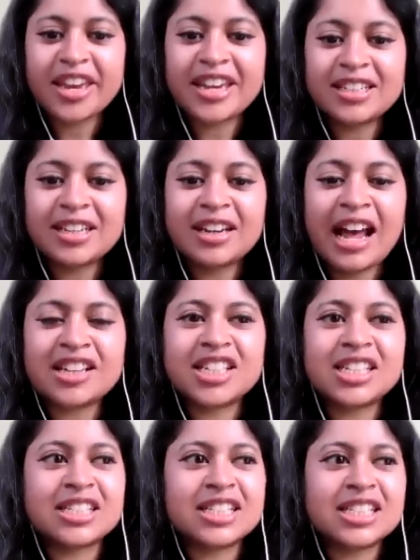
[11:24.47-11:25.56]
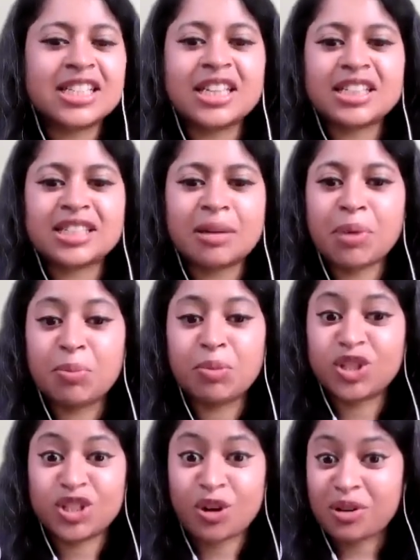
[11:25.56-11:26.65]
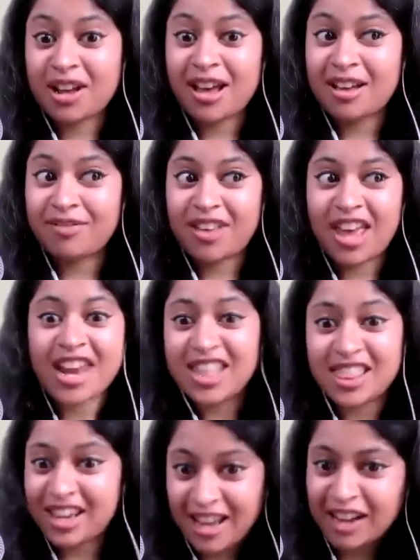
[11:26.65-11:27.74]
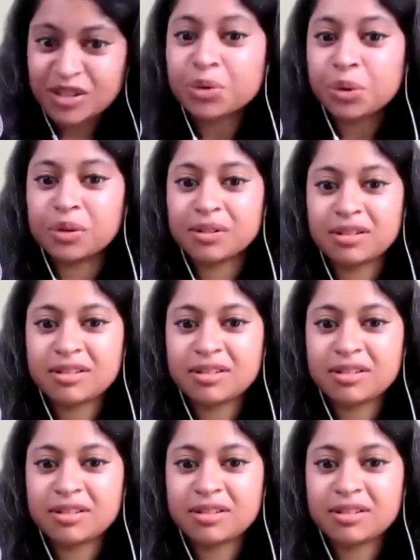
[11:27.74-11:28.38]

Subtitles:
it didn't actually consider that some people just don't have anything at all.